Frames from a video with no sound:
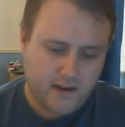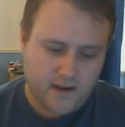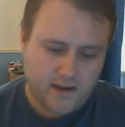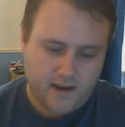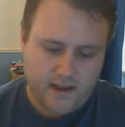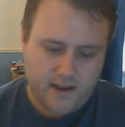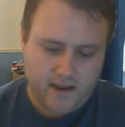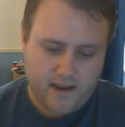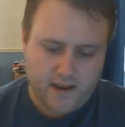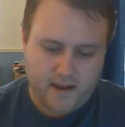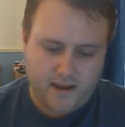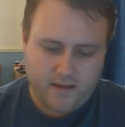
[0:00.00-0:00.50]

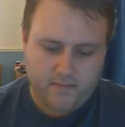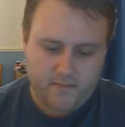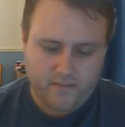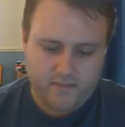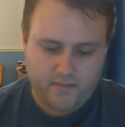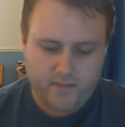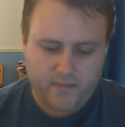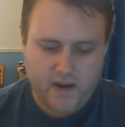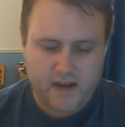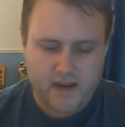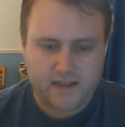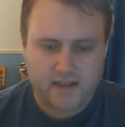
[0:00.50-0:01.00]
Um,
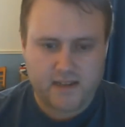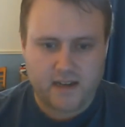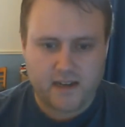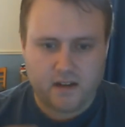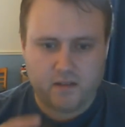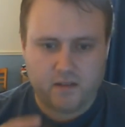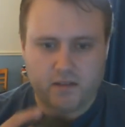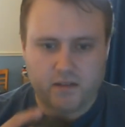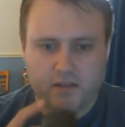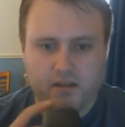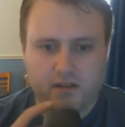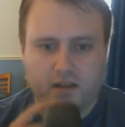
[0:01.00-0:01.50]
plastic
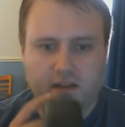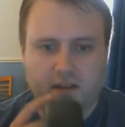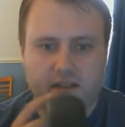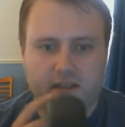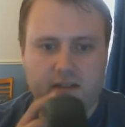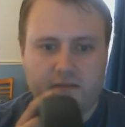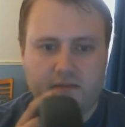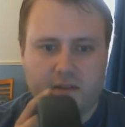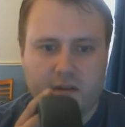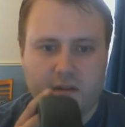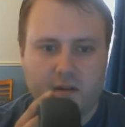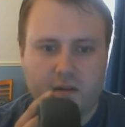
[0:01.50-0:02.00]
on the sides,
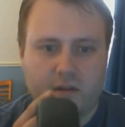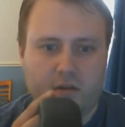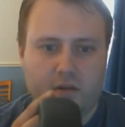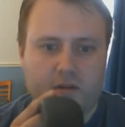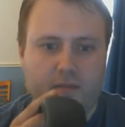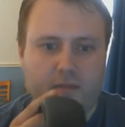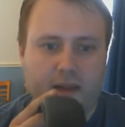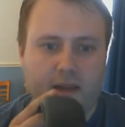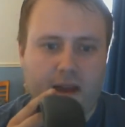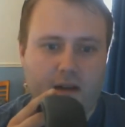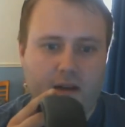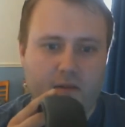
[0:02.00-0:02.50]
even though it looks
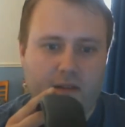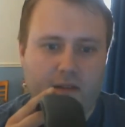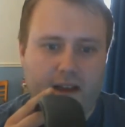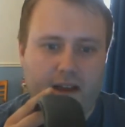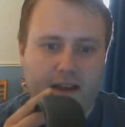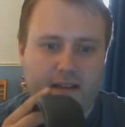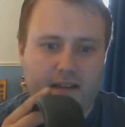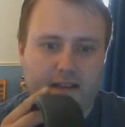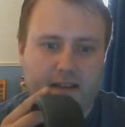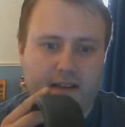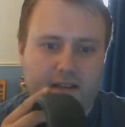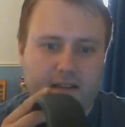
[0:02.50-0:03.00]
metal, that
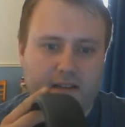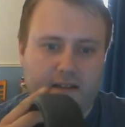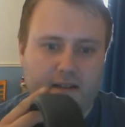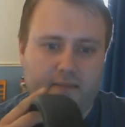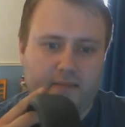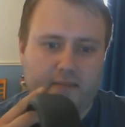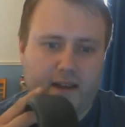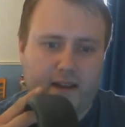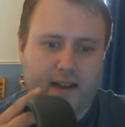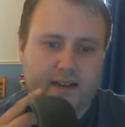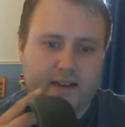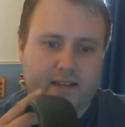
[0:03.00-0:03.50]
is actually
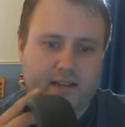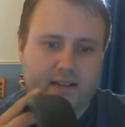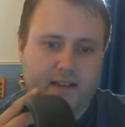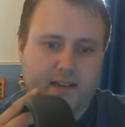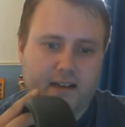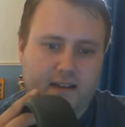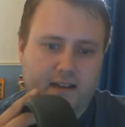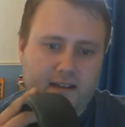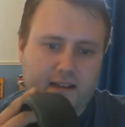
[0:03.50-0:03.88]
plastic.